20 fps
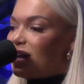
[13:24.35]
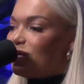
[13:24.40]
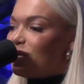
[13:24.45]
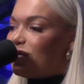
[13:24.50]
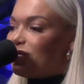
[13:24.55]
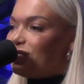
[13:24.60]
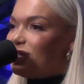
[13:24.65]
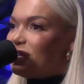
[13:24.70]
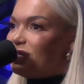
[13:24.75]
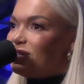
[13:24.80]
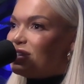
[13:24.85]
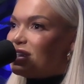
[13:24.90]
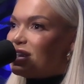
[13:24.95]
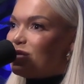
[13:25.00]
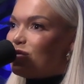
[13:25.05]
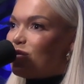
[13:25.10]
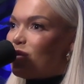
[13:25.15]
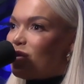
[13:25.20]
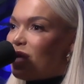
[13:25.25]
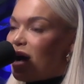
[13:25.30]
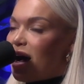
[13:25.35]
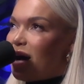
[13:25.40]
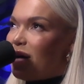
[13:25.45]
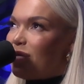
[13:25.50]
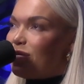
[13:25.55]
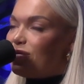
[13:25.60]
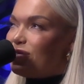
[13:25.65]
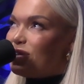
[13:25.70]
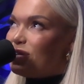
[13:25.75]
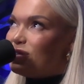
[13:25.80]

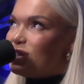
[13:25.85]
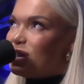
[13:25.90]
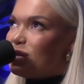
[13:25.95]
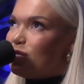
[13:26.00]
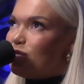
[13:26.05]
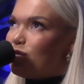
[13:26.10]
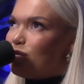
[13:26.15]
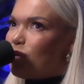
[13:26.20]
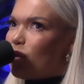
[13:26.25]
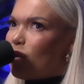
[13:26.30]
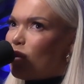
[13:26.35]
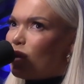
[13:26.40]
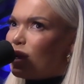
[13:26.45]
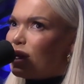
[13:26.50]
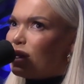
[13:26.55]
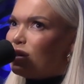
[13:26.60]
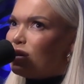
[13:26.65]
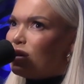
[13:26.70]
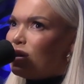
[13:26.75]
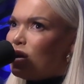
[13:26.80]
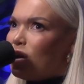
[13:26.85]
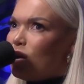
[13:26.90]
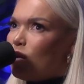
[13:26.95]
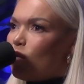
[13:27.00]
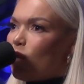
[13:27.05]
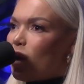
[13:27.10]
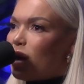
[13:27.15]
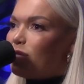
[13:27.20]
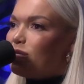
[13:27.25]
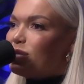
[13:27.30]

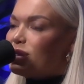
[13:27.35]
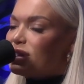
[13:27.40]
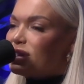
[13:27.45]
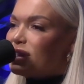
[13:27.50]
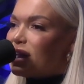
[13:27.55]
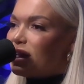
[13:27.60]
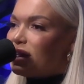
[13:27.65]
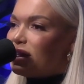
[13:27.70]
50.1%